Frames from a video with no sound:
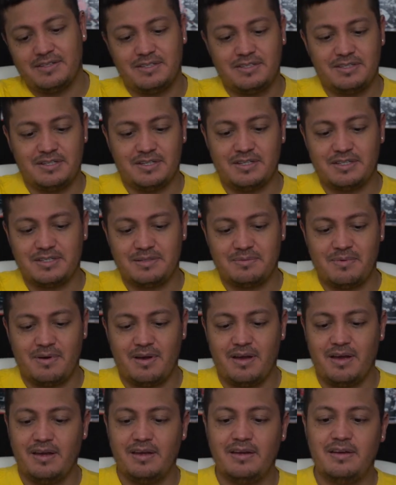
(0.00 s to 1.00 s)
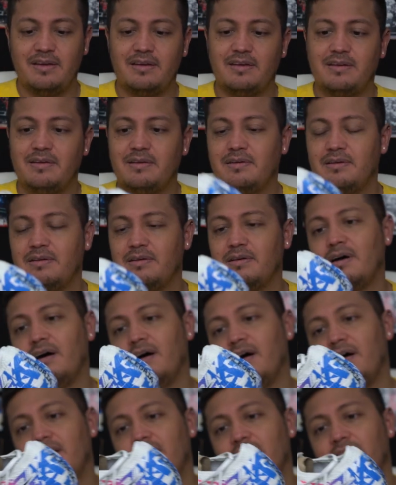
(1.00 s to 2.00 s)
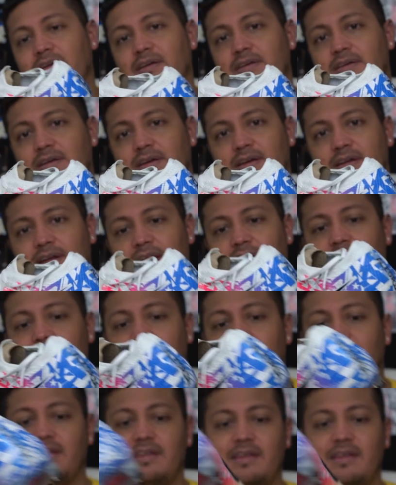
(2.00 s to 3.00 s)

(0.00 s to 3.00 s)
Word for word: is just my uh, in hand look at